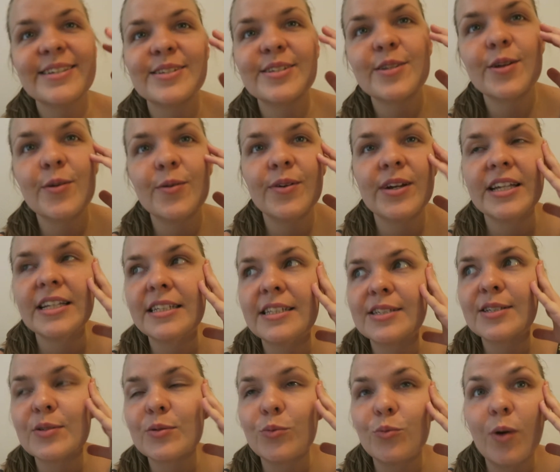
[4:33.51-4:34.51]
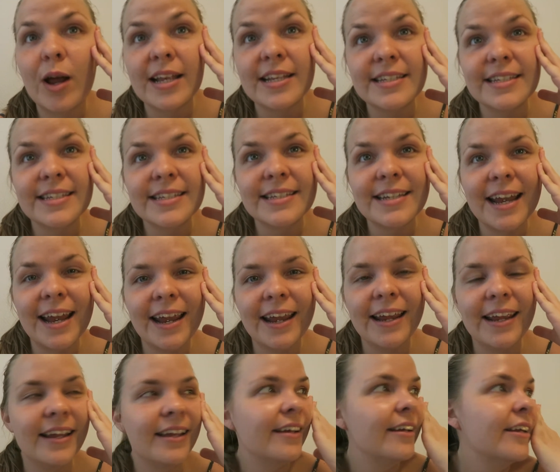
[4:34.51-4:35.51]
So it's
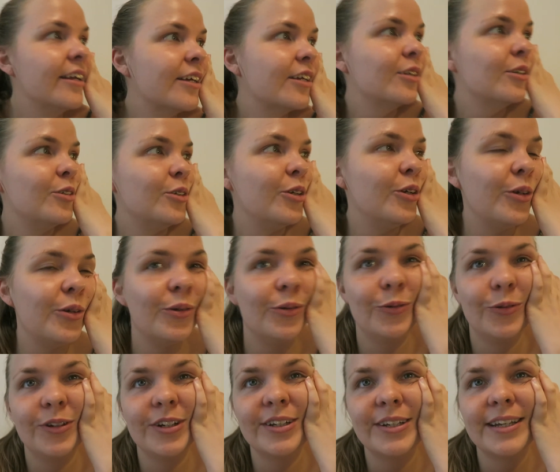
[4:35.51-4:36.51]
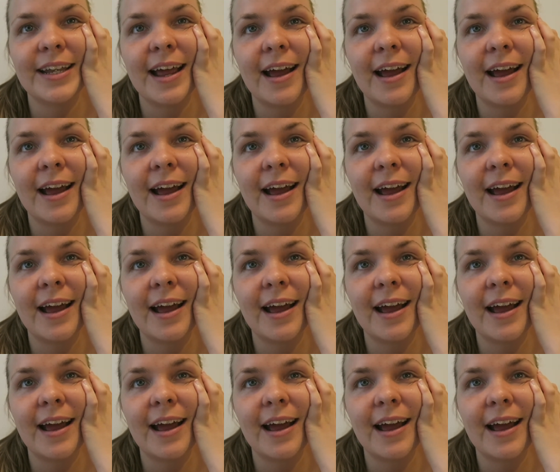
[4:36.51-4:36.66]
Wednesday noon